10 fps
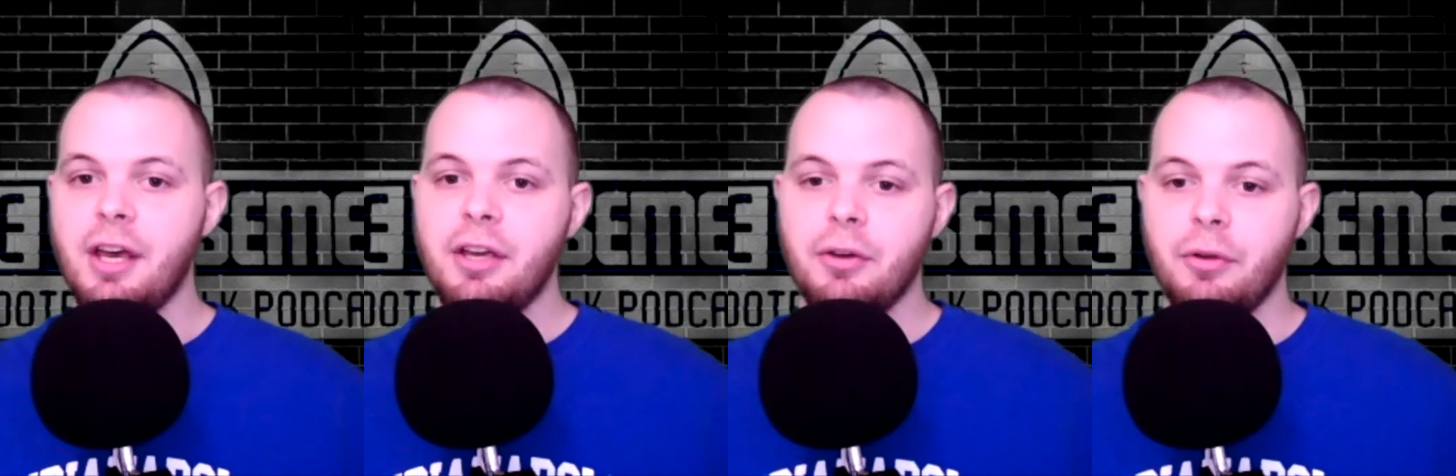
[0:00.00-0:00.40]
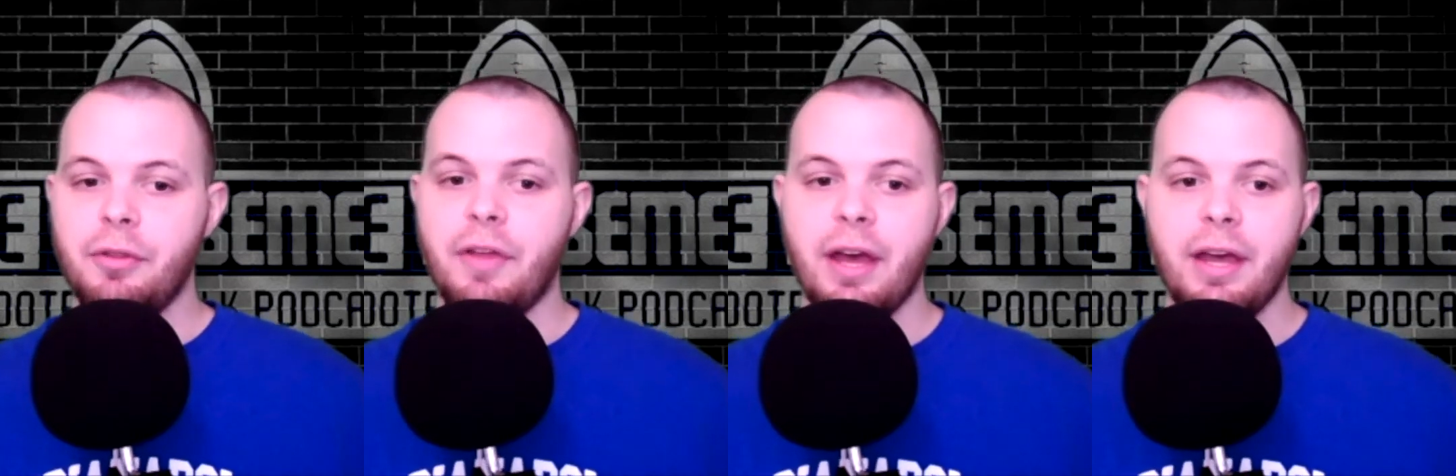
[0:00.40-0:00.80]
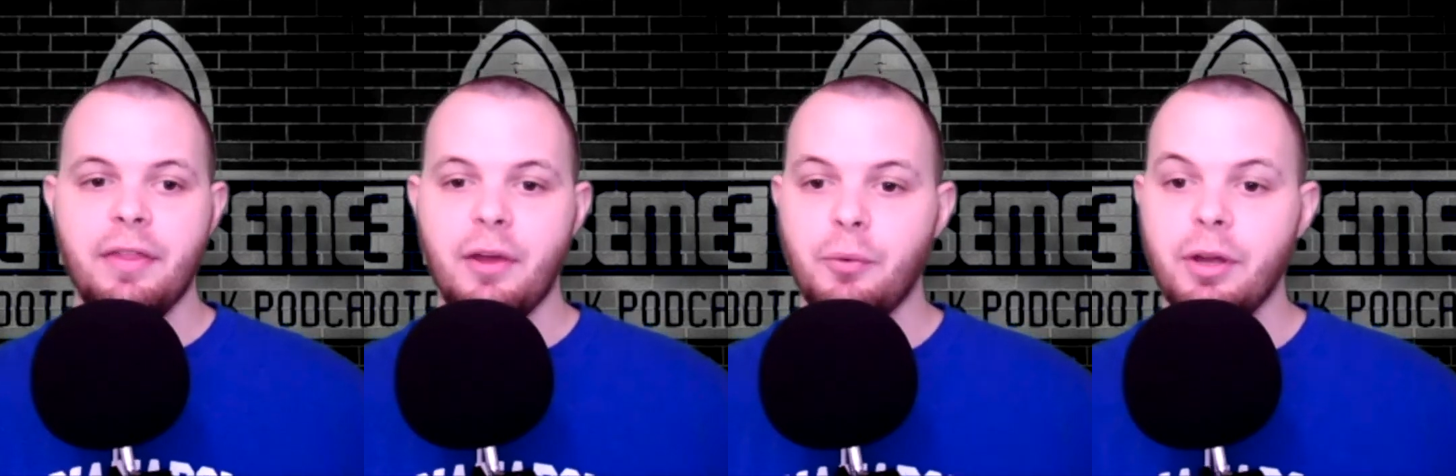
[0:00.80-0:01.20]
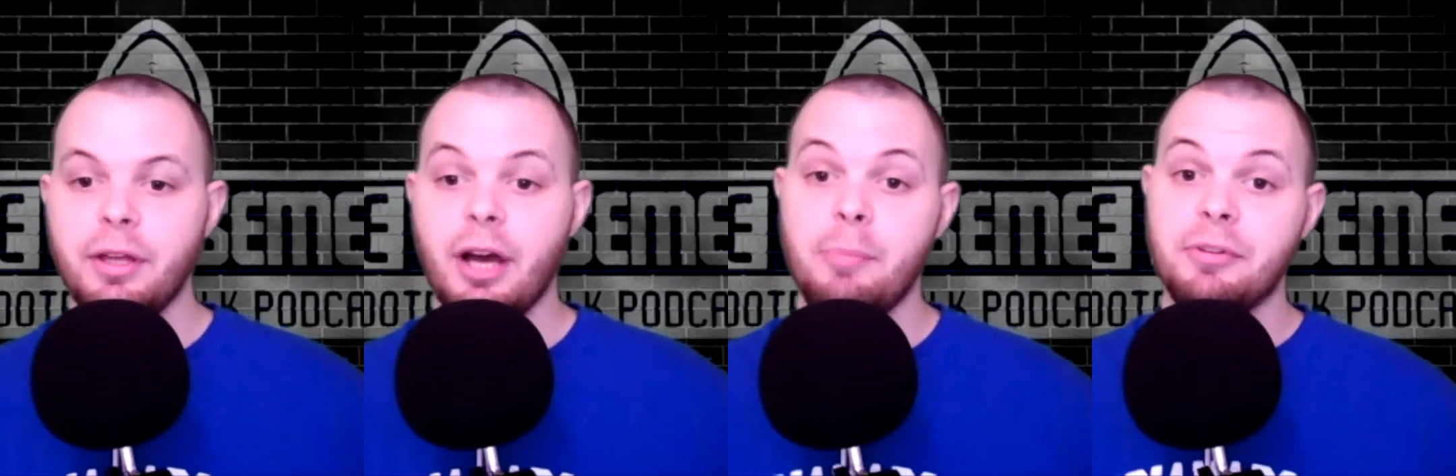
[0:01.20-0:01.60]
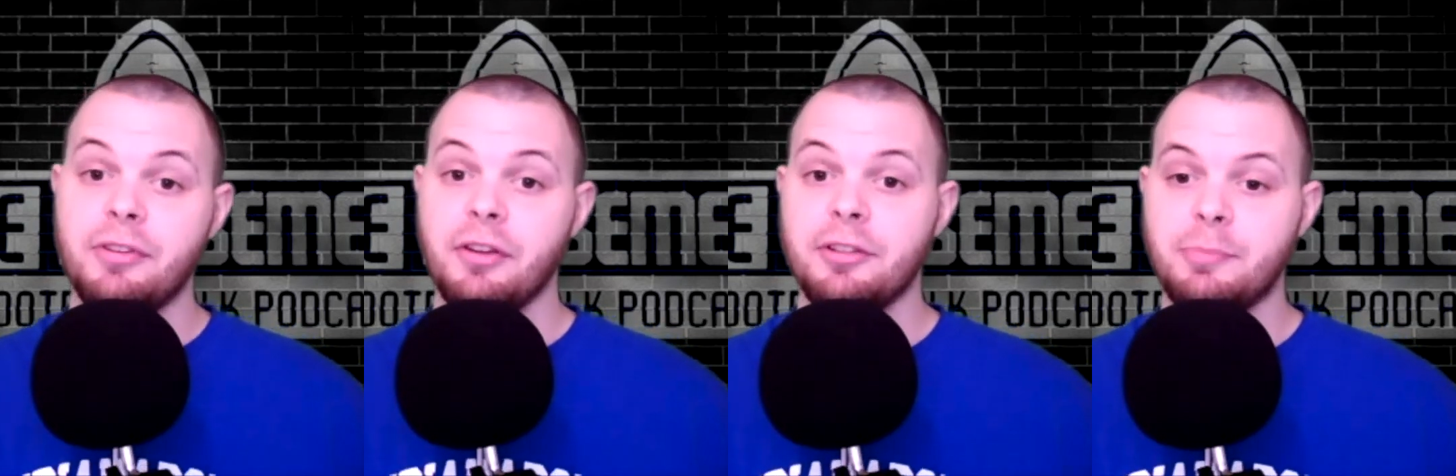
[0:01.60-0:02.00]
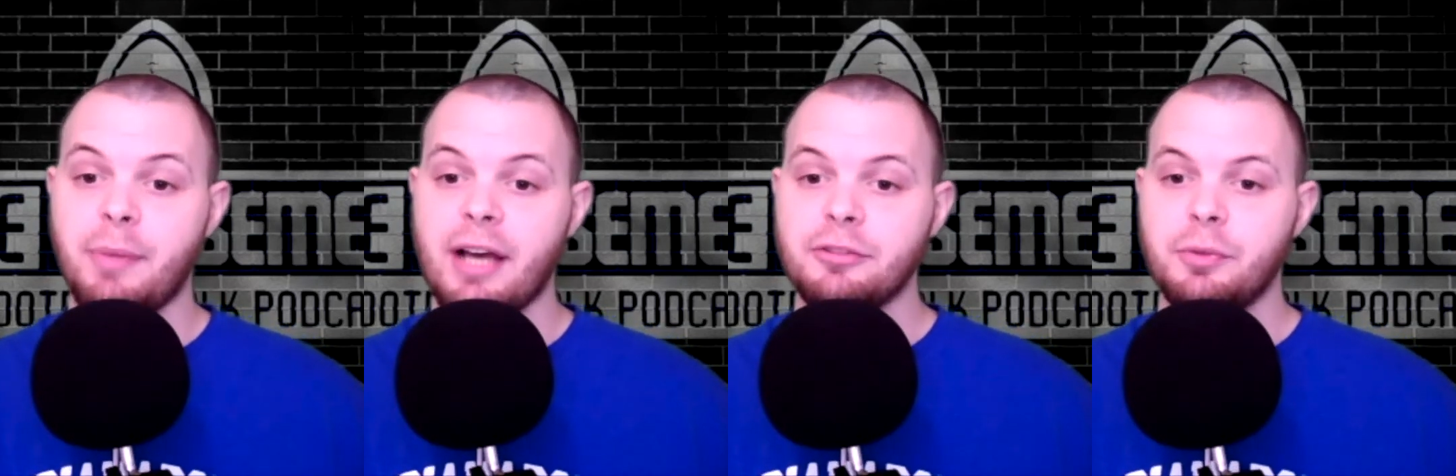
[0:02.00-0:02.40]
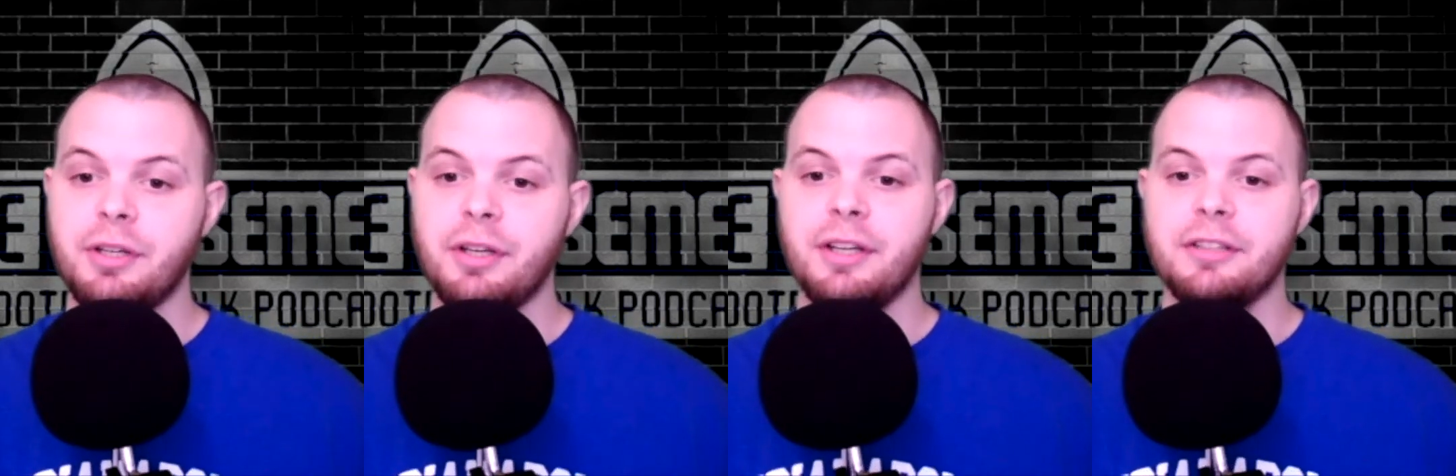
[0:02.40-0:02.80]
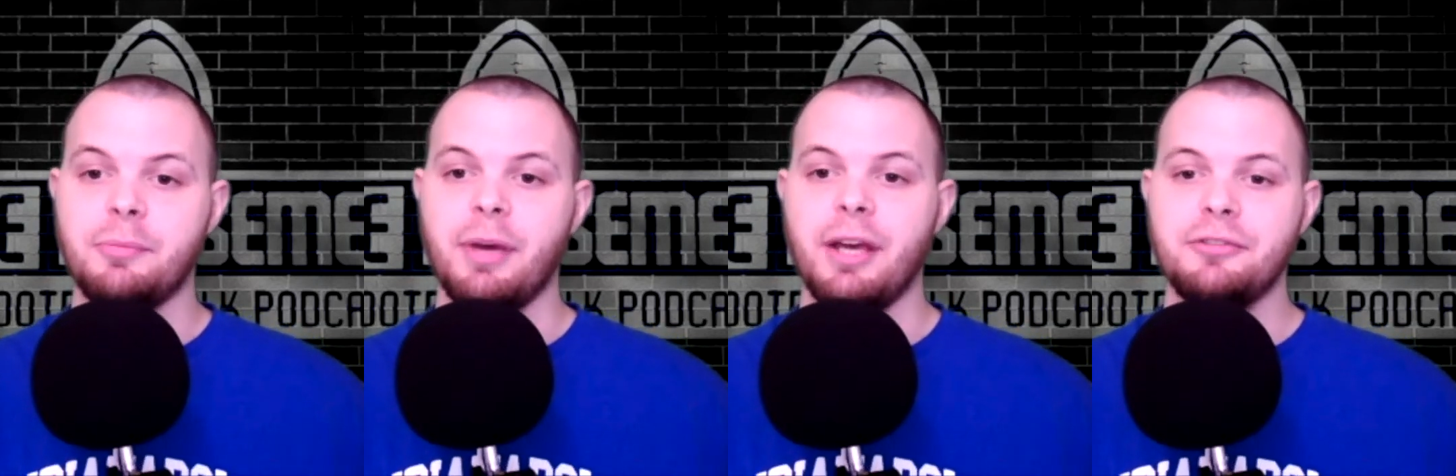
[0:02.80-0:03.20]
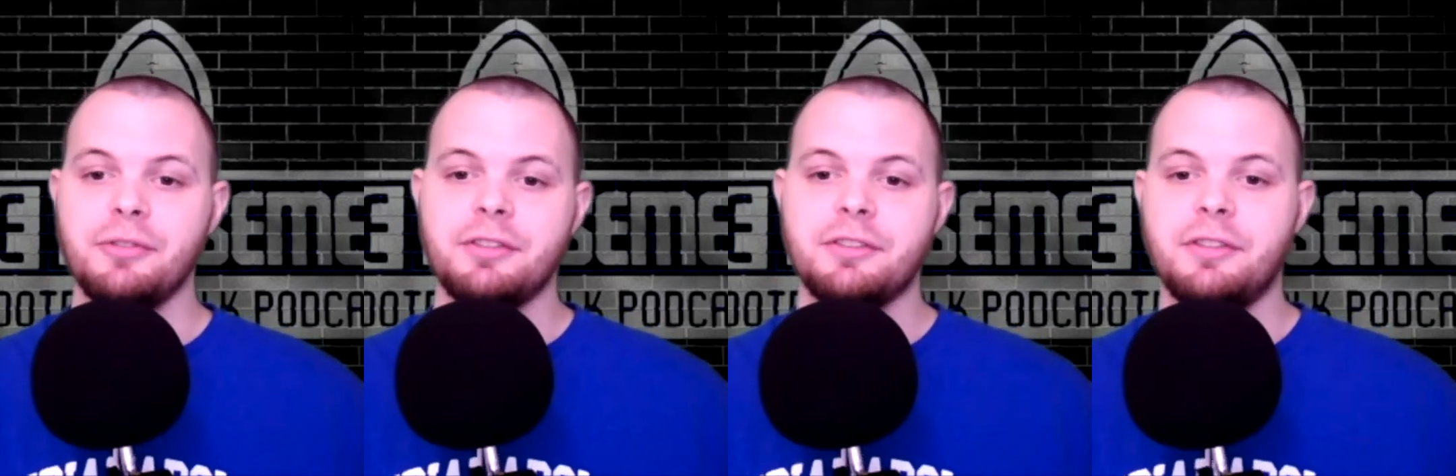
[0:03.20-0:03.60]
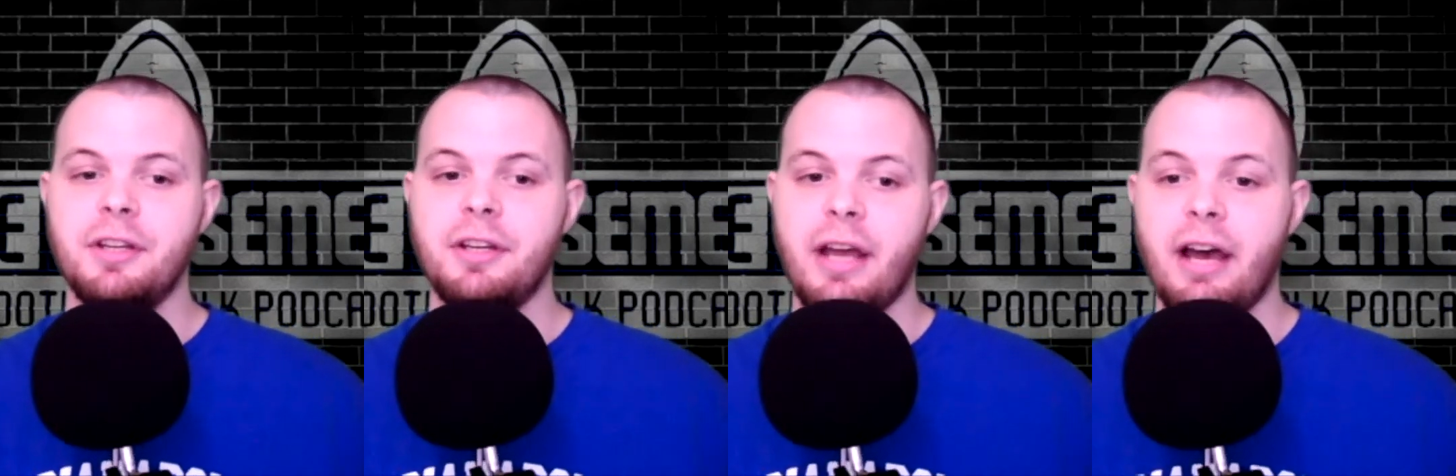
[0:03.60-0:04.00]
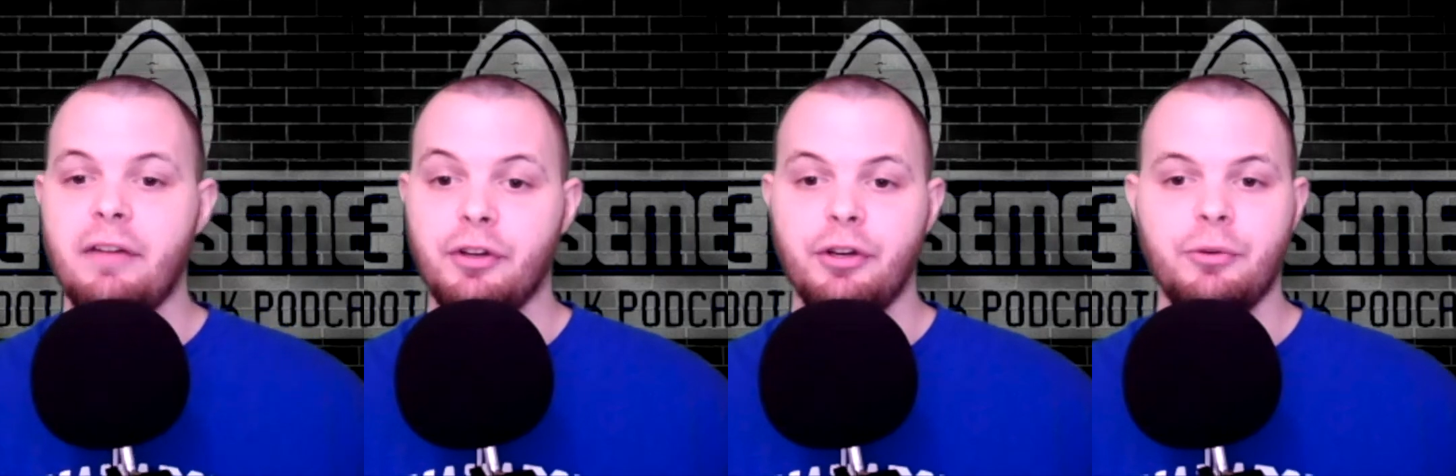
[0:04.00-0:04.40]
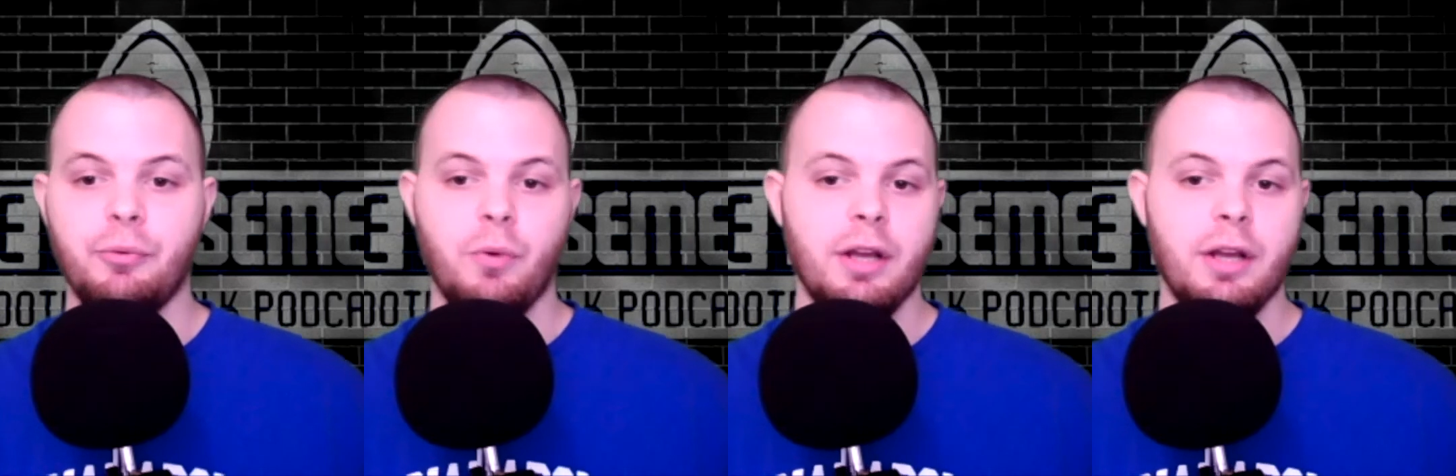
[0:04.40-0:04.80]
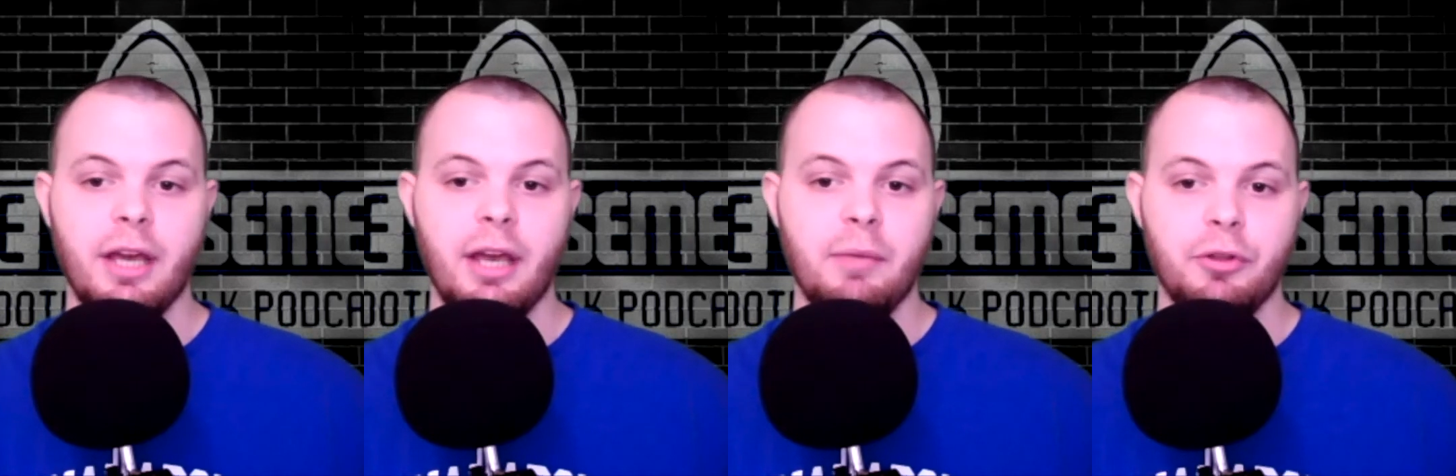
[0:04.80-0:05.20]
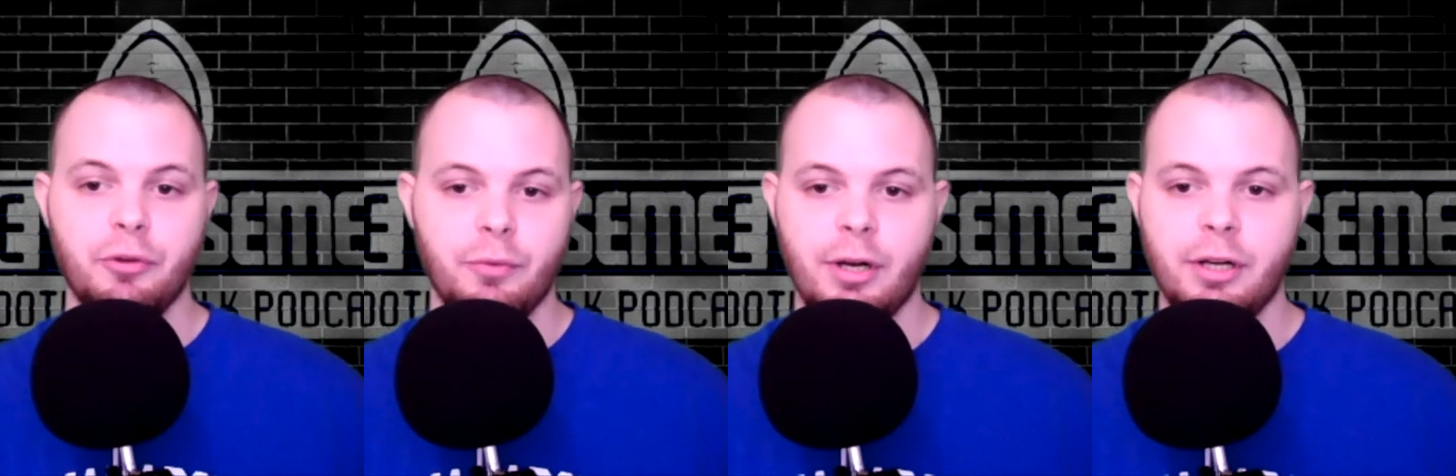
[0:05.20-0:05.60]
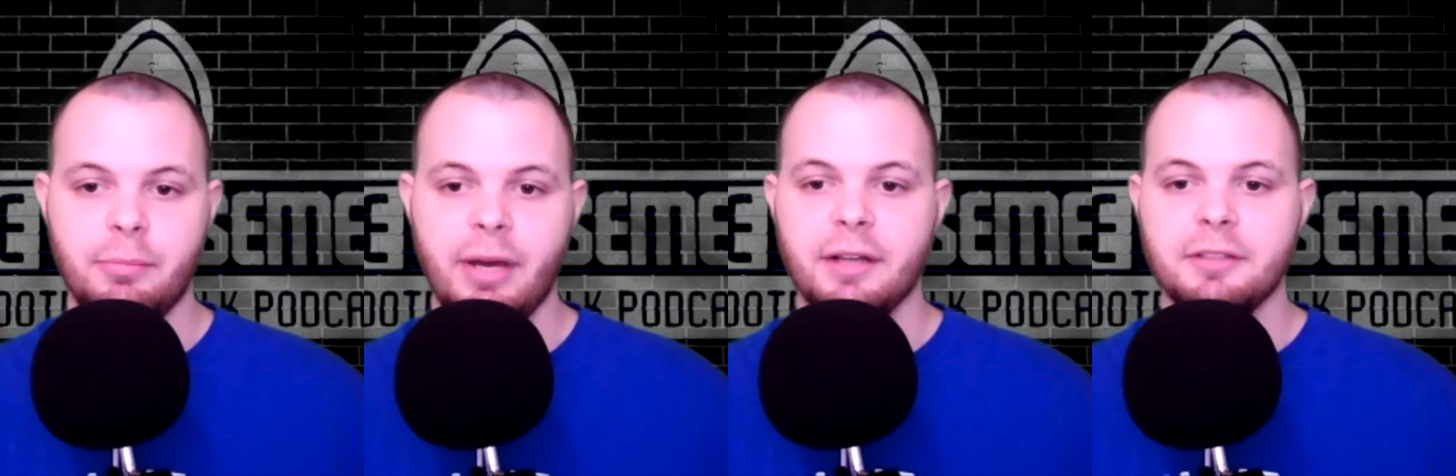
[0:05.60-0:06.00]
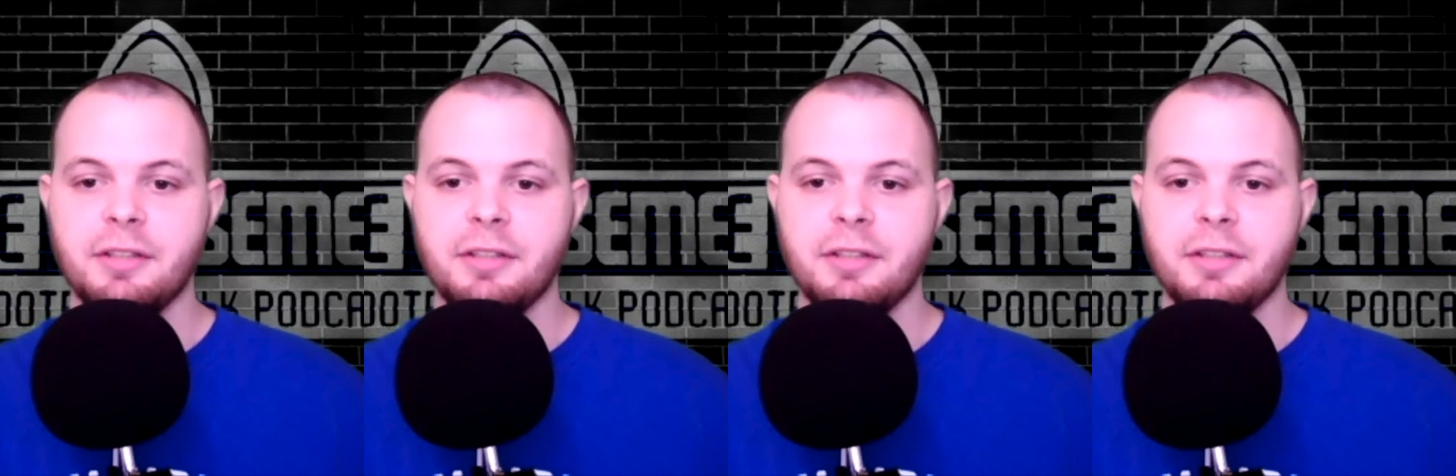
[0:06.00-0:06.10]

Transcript: you know, they really, up until this past week against the Patriots, didn't have a good running game with their running backs.